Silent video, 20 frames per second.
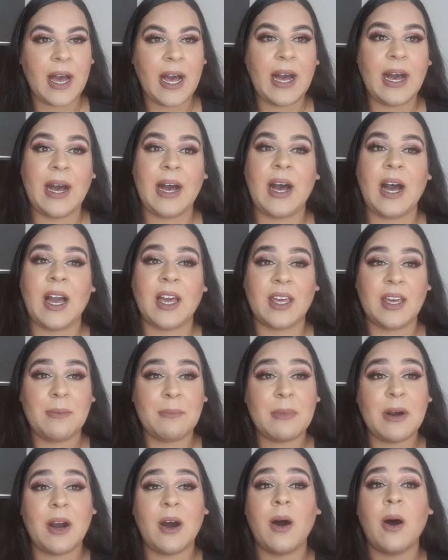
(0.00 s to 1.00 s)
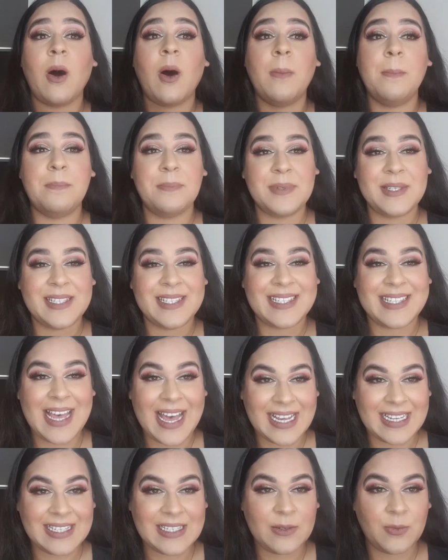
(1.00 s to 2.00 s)
I am
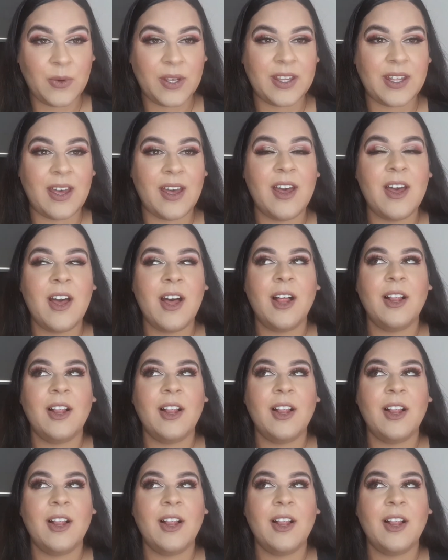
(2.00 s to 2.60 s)
obsessed with it.